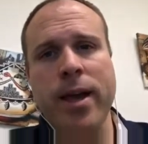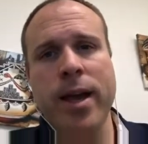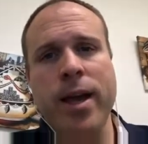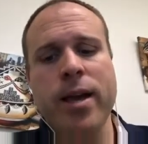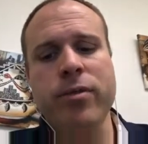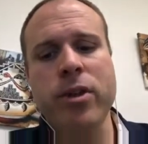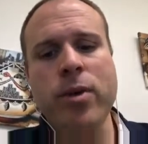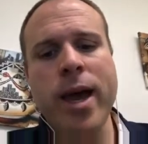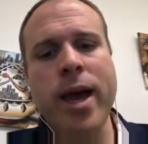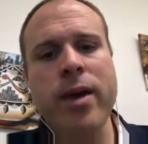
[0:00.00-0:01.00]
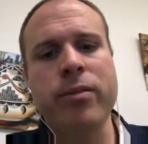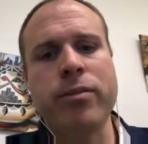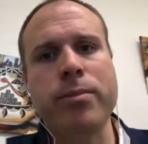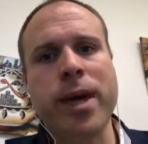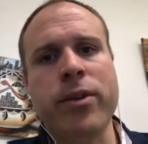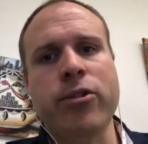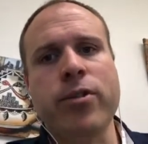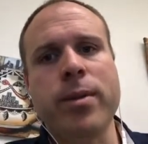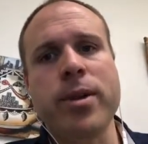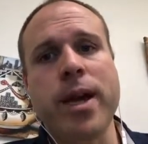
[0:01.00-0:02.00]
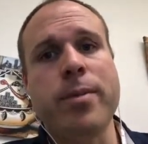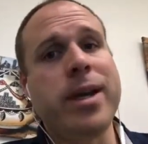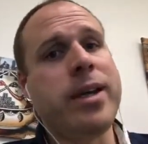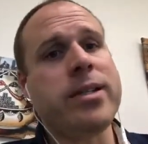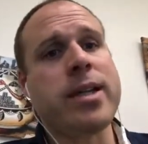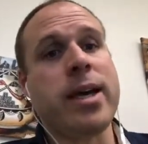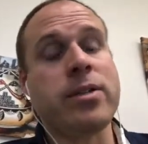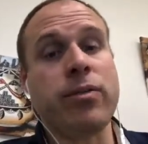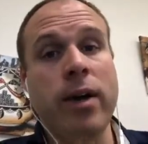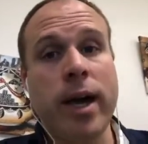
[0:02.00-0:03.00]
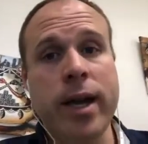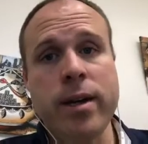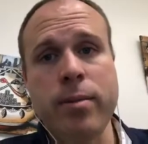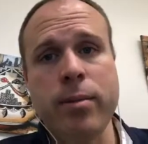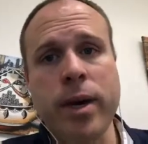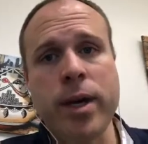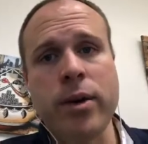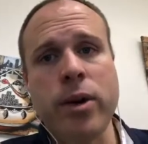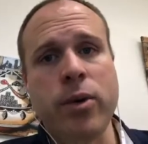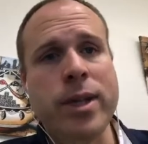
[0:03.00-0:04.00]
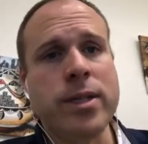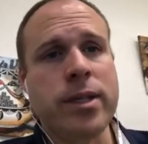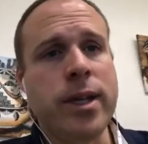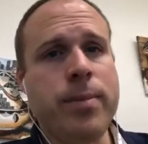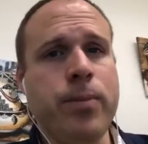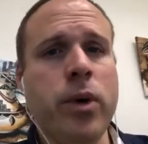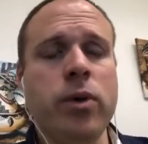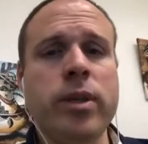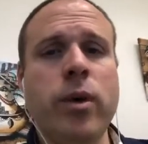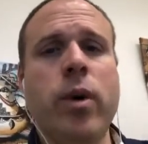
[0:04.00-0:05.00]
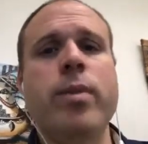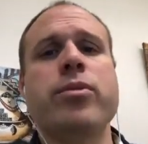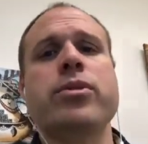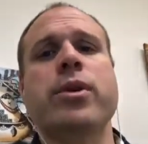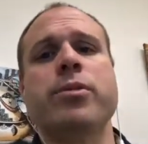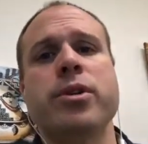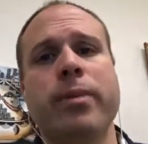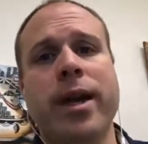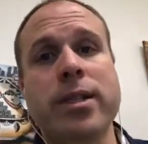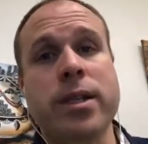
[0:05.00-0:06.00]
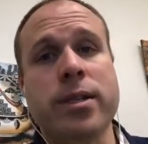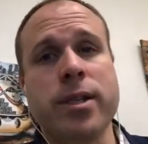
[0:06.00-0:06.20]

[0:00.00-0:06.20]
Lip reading: If you have mainstream diabetes, that's fine, but no insulin, only one prescription medicine.